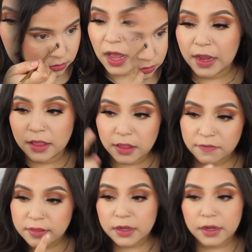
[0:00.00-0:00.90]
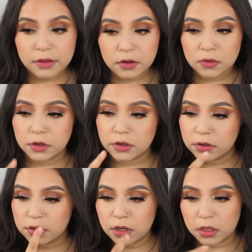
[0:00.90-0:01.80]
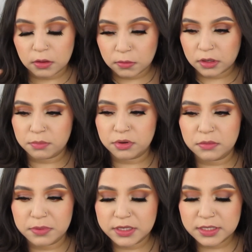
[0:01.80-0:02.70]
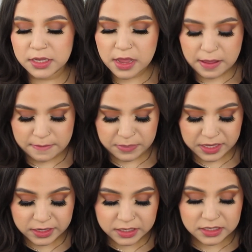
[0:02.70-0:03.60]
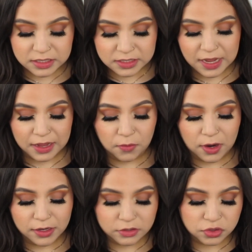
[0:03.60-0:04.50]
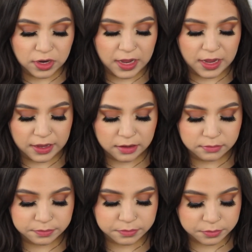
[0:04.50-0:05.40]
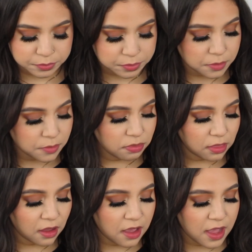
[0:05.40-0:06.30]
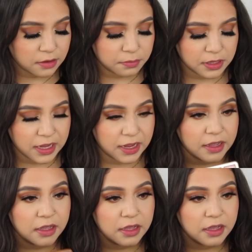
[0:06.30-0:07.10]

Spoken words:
I left the inner corner alone on purpose because I want to try and apply